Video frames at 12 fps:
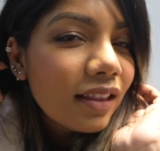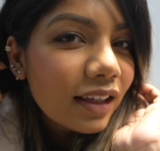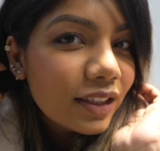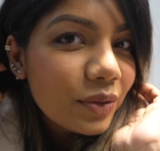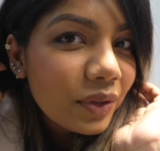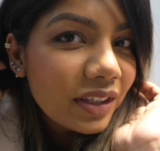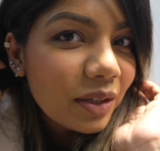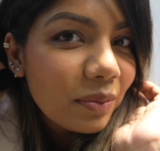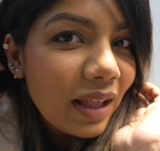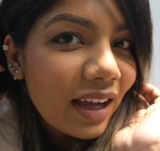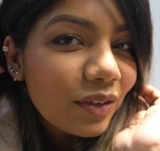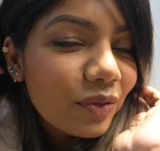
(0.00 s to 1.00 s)
like during the
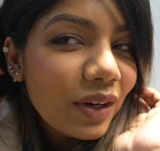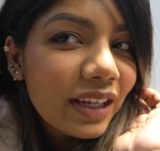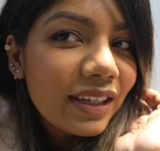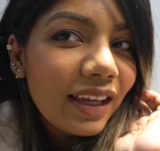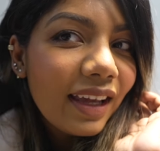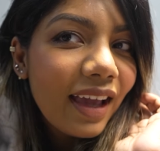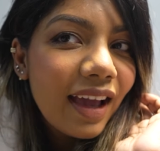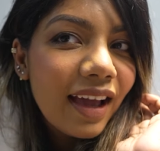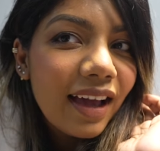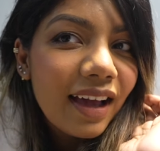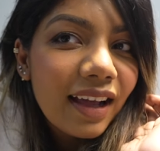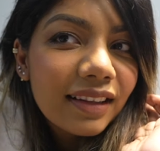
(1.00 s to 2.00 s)
Black Friday,
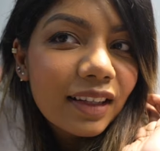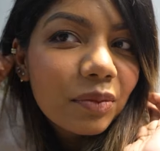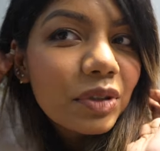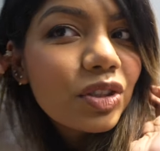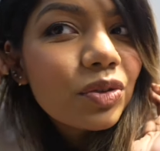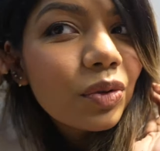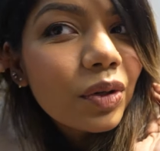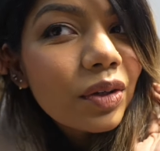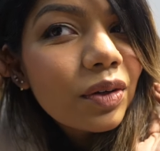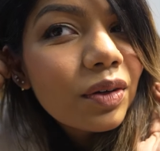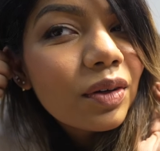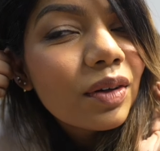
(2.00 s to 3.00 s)
and let me show
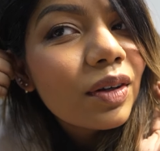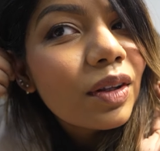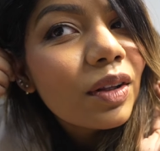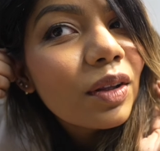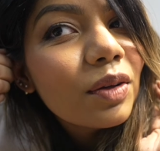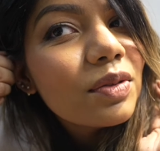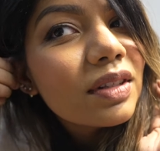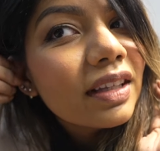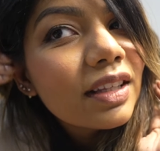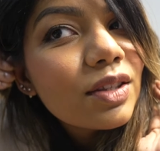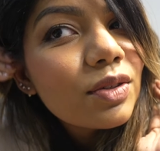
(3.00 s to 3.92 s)
you closely.